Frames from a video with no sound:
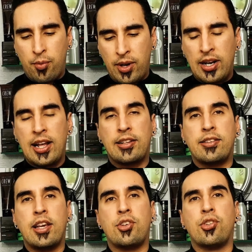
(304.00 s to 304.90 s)
really like
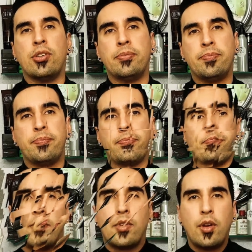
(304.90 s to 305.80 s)
the texture.
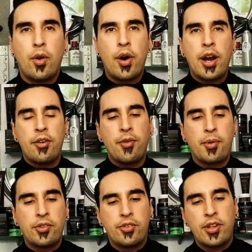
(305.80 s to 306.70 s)
Alright
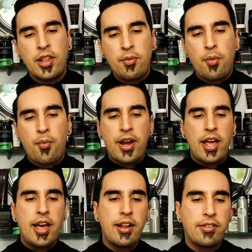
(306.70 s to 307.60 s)
everyone, so now that we went
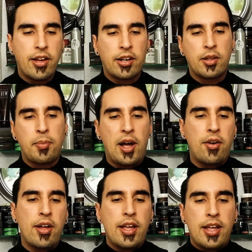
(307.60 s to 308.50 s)
ahead and talked
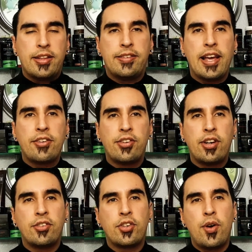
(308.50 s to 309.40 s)
about the texture,
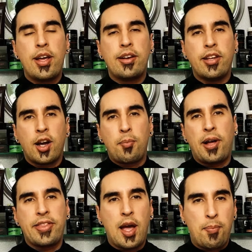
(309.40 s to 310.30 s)
let's go ahead and talk
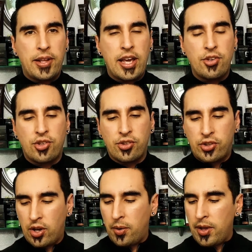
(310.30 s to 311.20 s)
about the application.
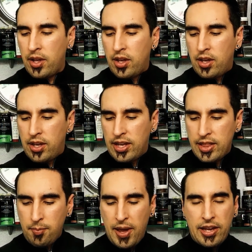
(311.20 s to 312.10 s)
So
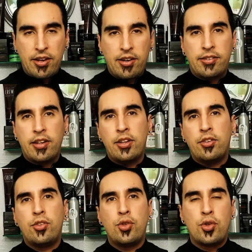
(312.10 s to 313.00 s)
in the back here it
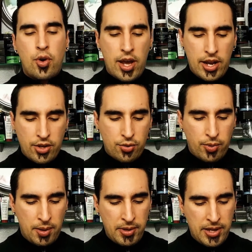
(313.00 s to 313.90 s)
says you go ahead and you
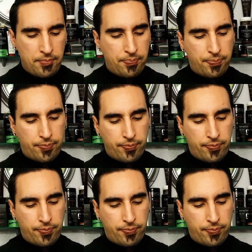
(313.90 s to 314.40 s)
rub it